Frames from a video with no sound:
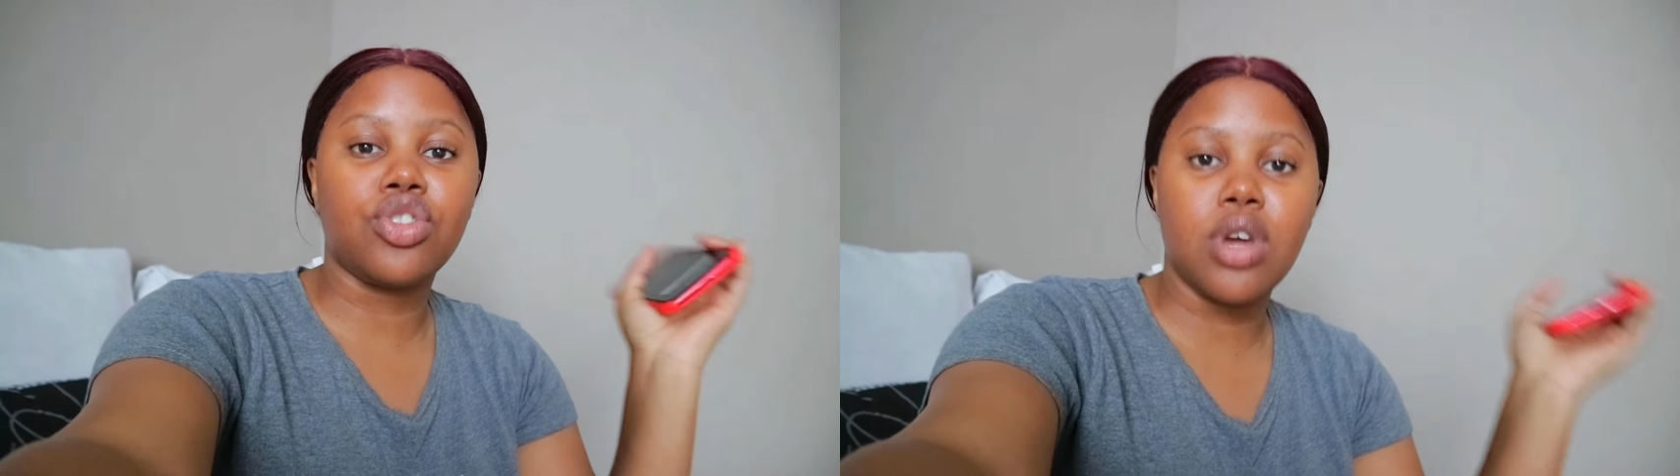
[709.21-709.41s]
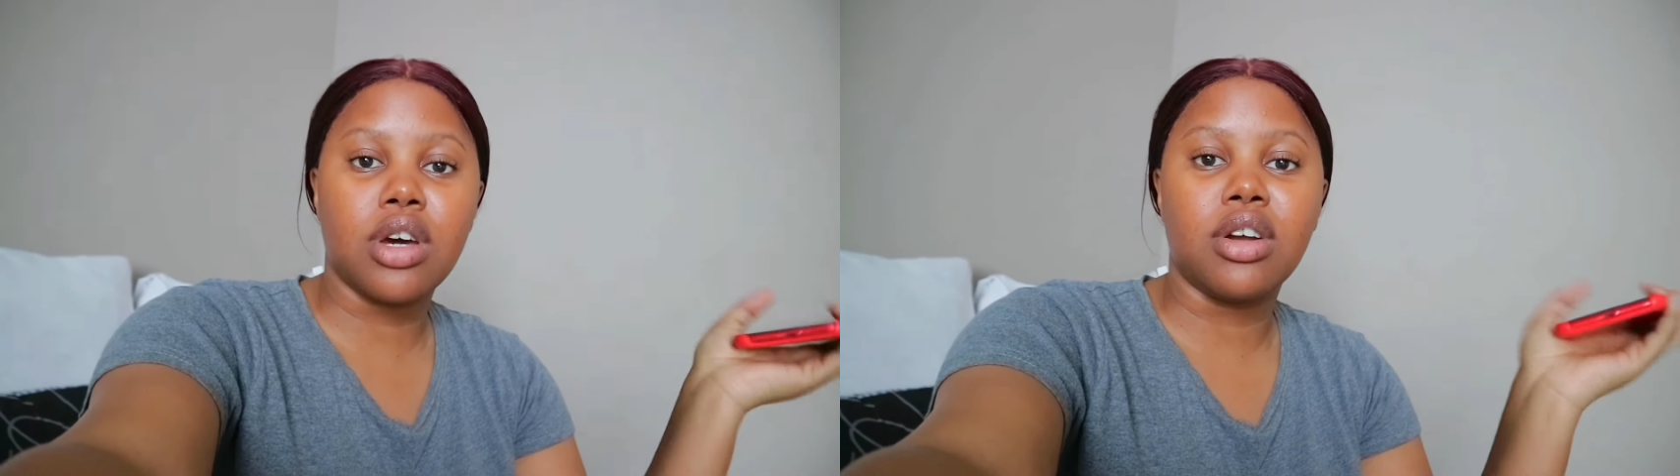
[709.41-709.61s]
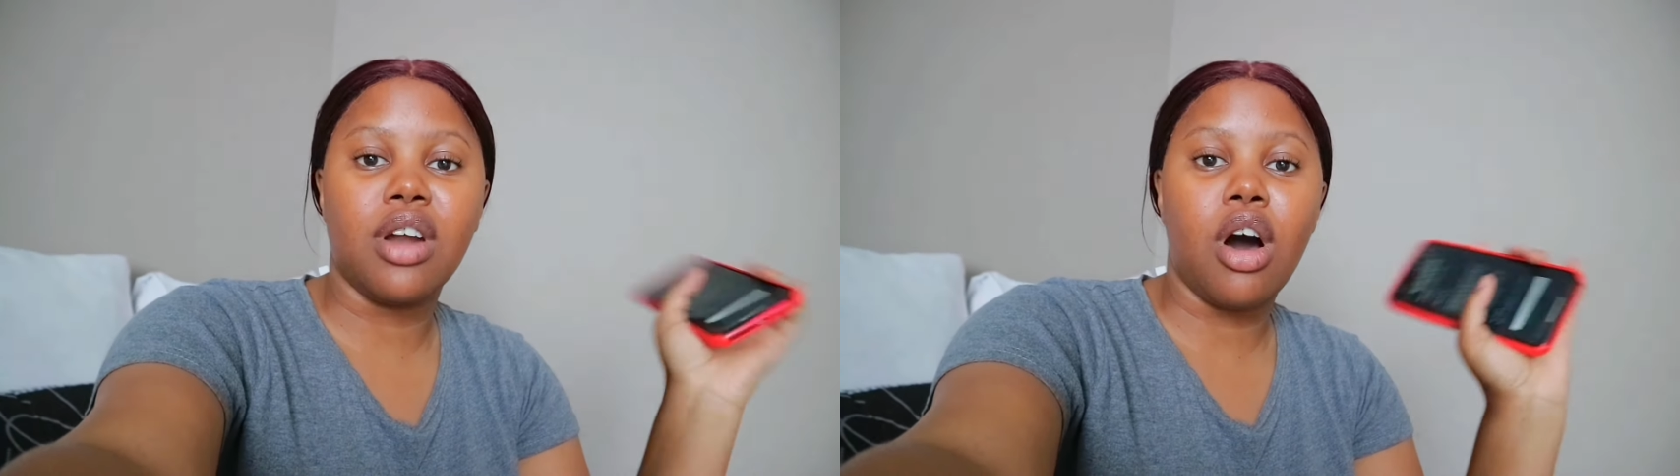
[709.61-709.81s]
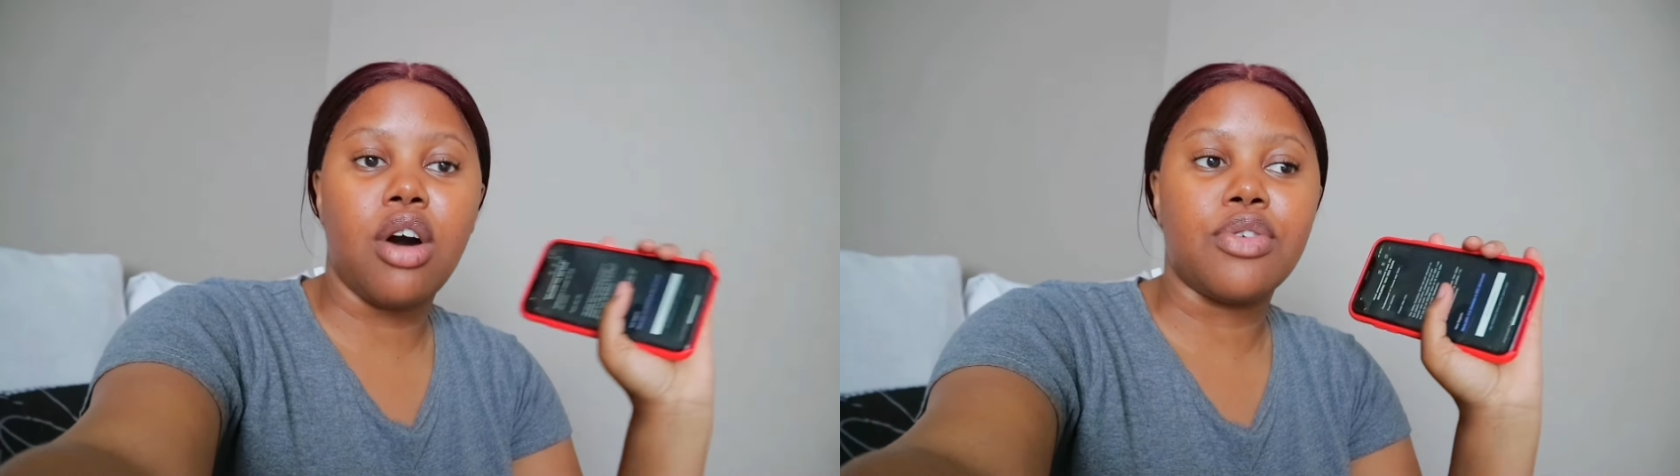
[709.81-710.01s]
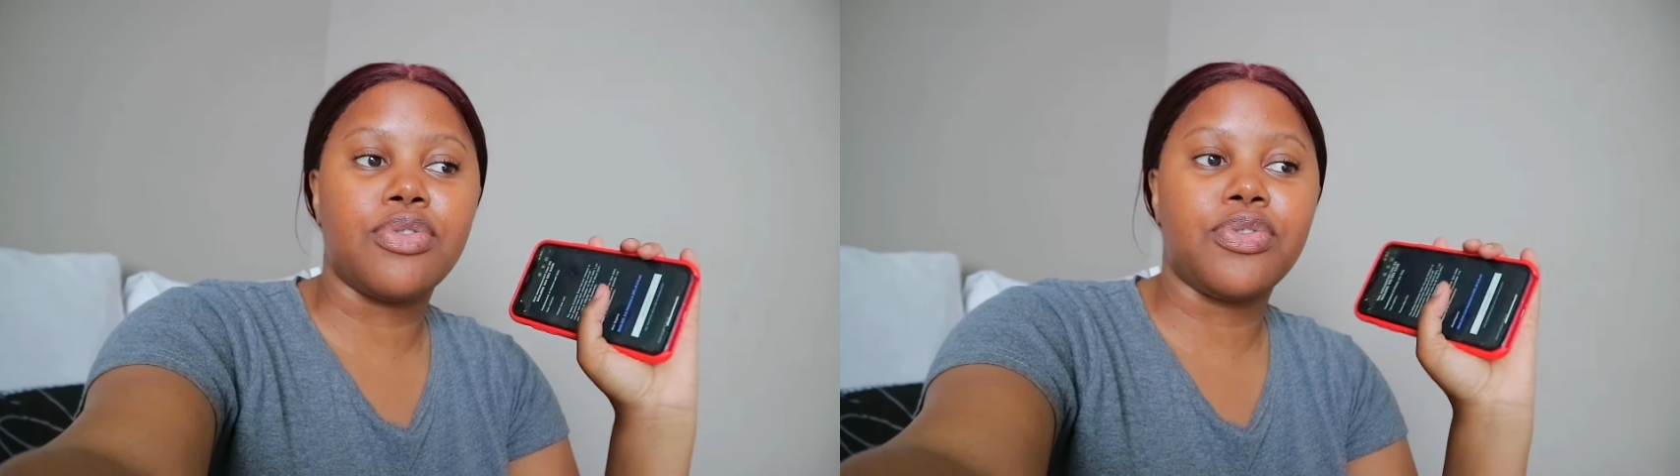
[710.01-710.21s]
the struggle
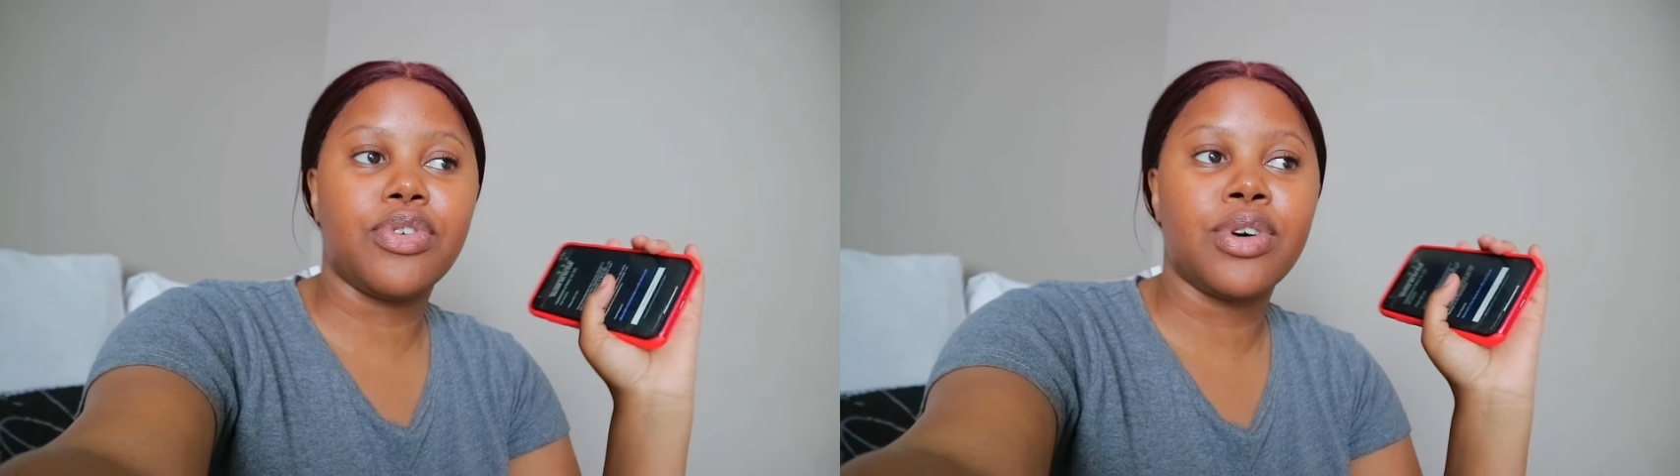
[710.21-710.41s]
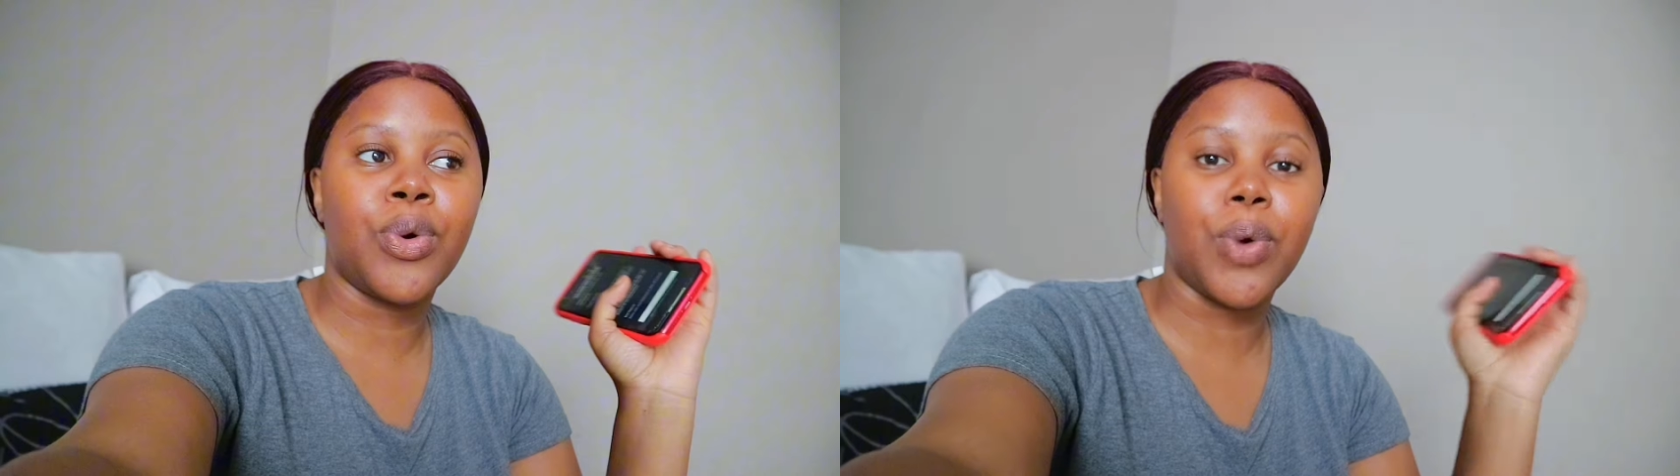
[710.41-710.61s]
of